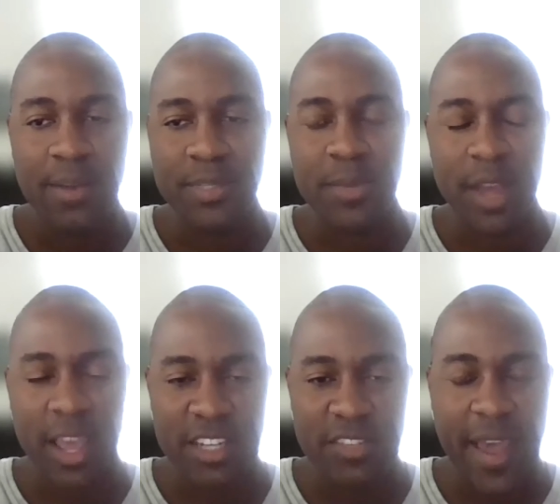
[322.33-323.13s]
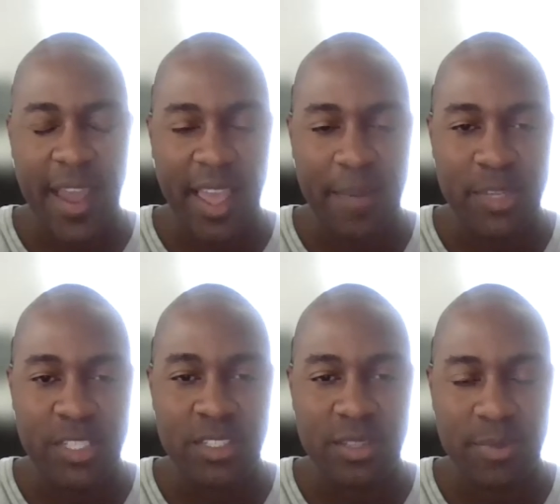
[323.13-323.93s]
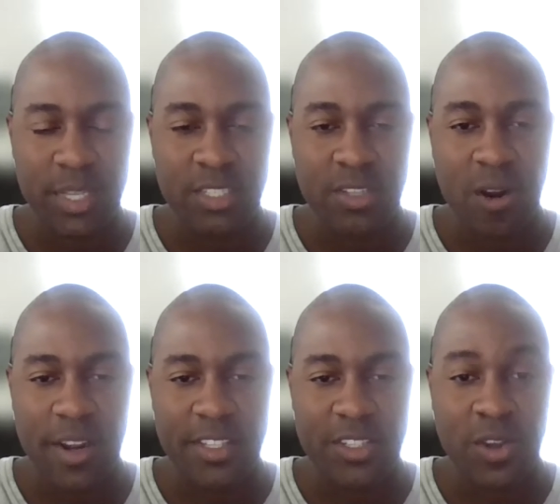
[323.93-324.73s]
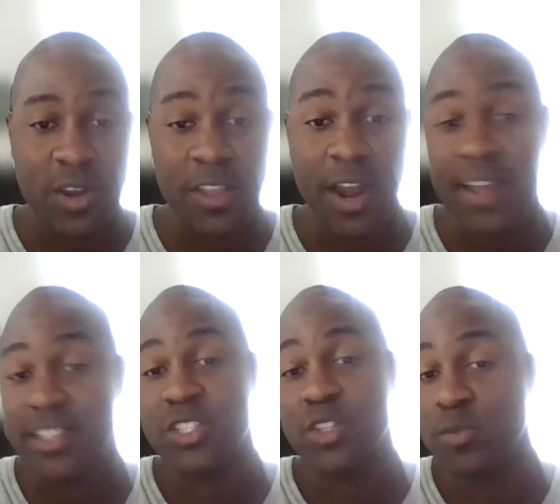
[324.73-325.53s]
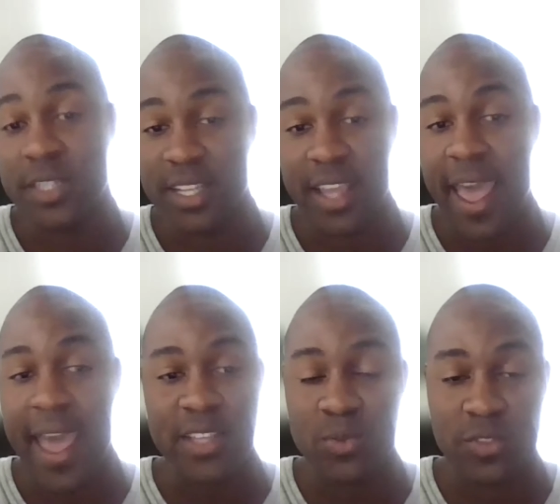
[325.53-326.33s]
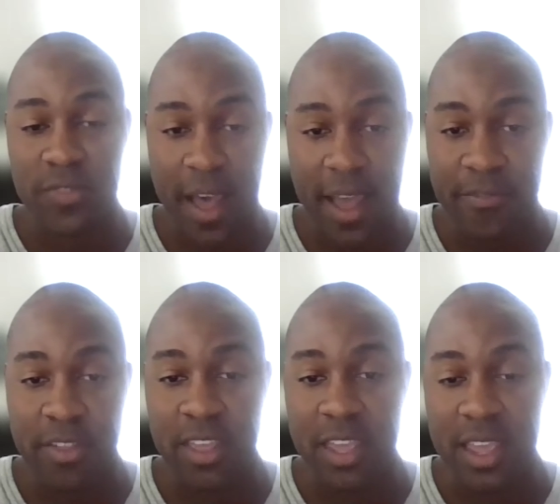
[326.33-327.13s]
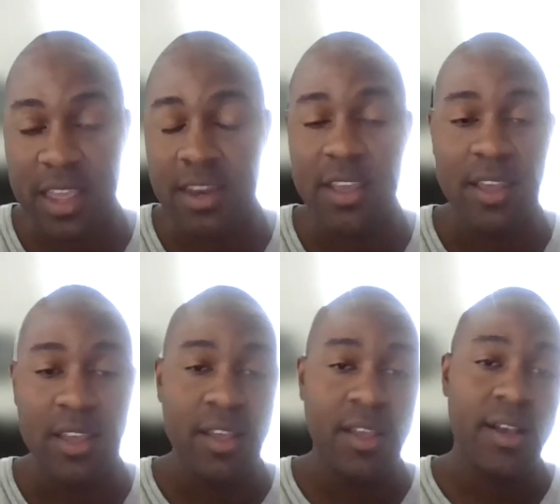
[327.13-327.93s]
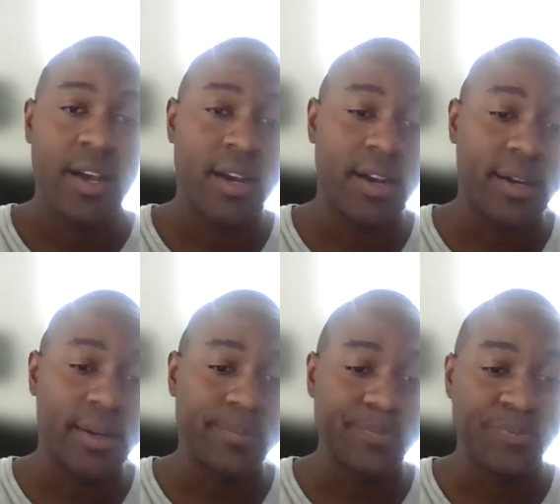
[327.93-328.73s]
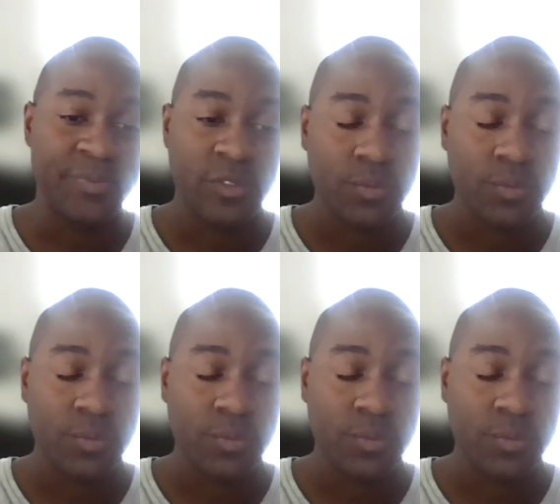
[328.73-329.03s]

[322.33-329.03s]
Some of the HVAC had been started, so I assumed that the gas was fine for the heat. Um,